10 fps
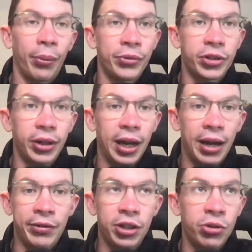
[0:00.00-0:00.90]
So yeah,
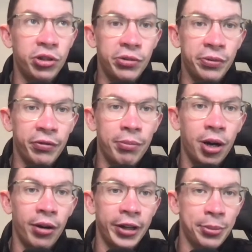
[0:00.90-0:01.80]
have a YouTube of
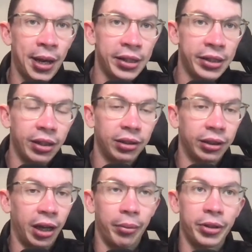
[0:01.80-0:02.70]
Mahrez pasta.
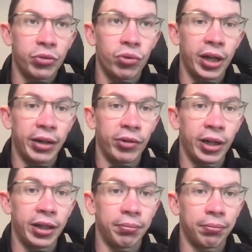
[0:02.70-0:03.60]
It's really,
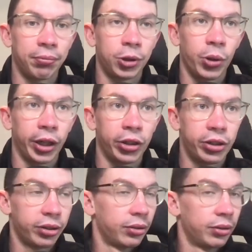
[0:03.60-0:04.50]
really quite good.